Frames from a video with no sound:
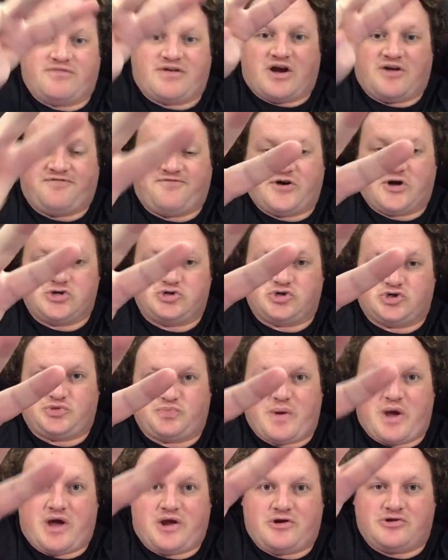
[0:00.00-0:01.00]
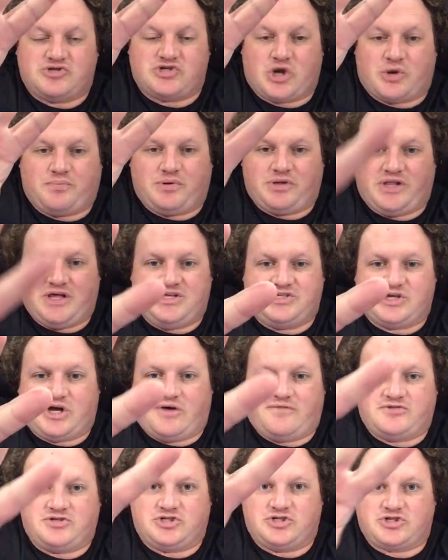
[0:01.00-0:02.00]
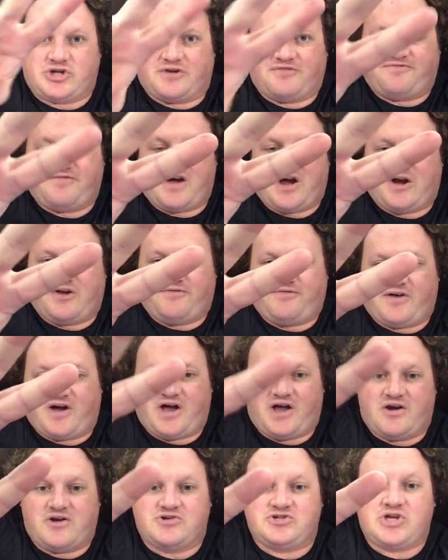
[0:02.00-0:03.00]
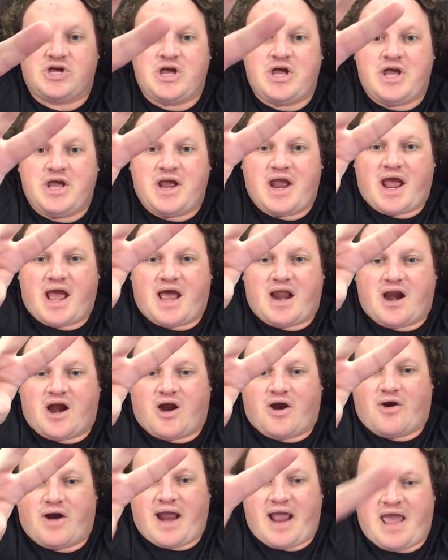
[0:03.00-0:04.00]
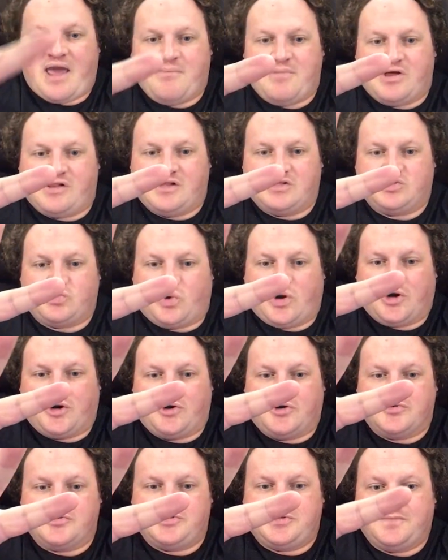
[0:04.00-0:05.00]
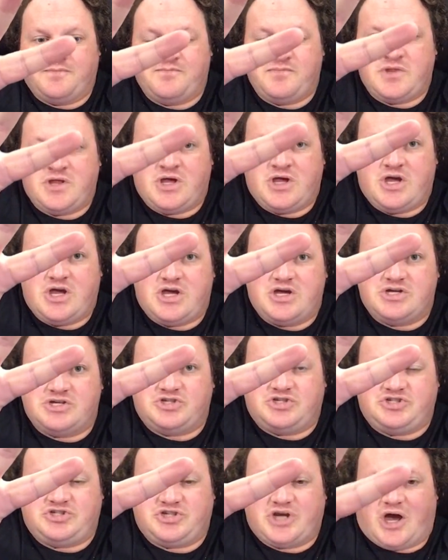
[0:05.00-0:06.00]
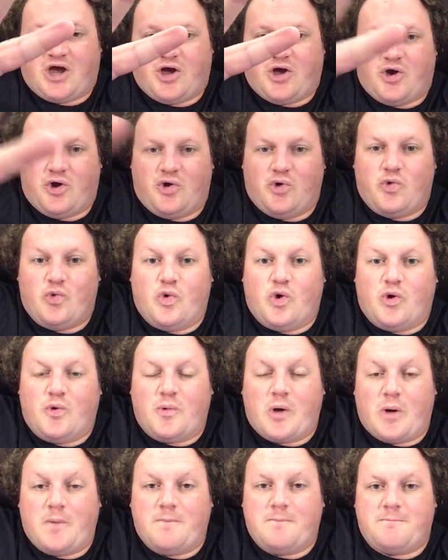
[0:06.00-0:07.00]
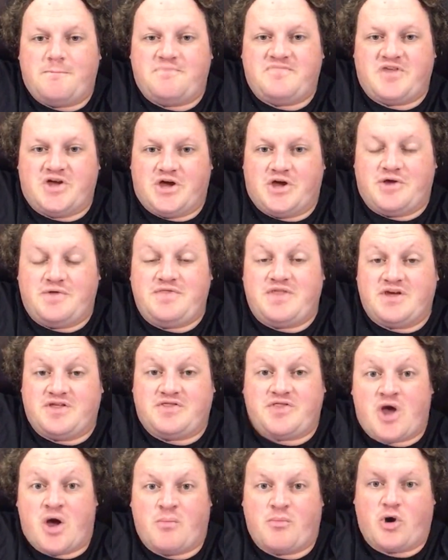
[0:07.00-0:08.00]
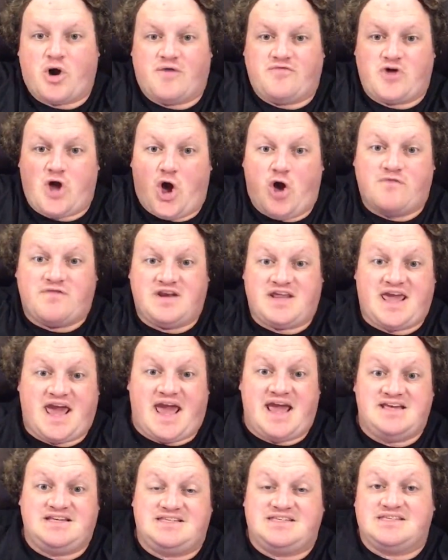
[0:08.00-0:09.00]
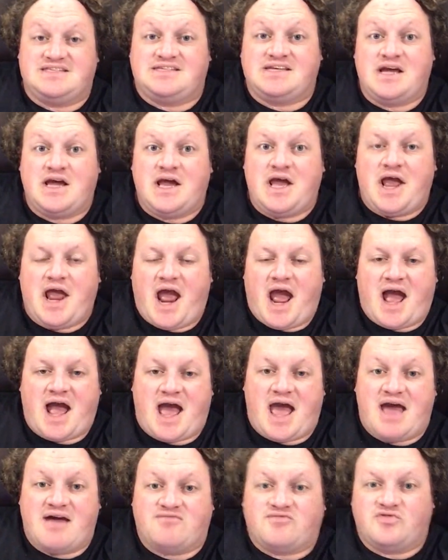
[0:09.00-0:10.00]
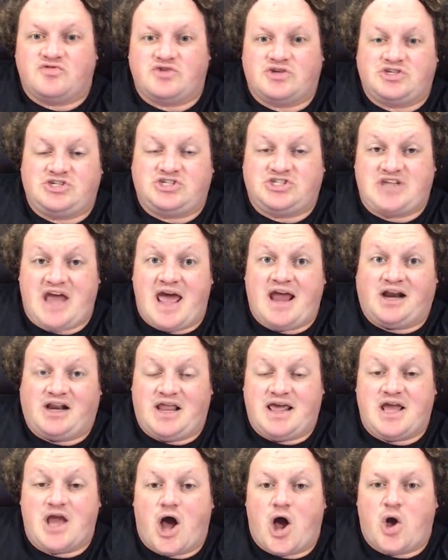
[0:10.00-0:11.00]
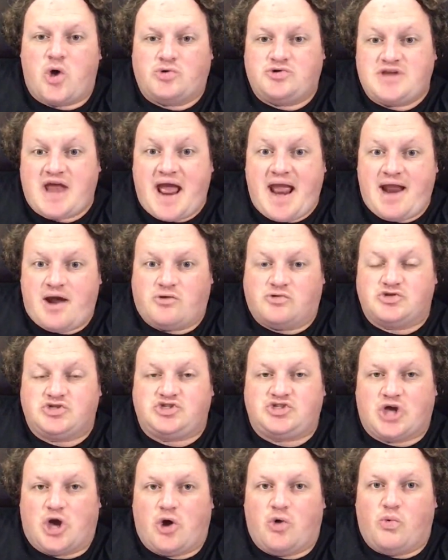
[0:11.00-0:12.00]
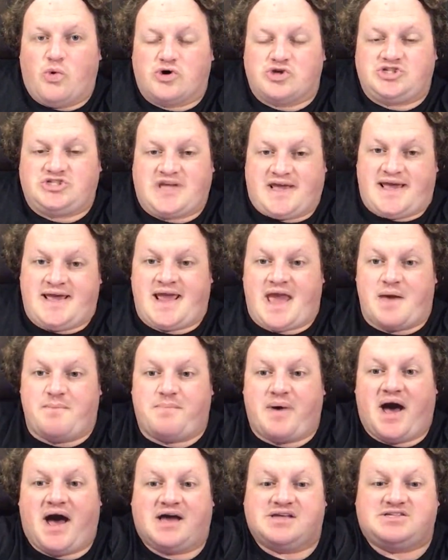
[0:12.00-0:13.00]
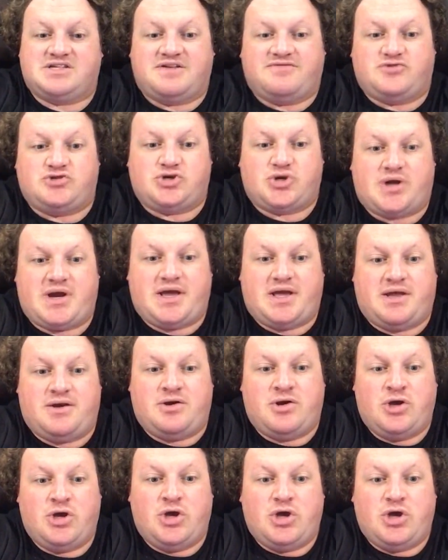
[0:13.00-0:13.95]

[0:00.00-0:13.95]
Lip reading: our first responders, our police officers, our firefighters, and our ambulance workers. So, the number of COVID cases have steadily gone down. So we're seeing a positive trend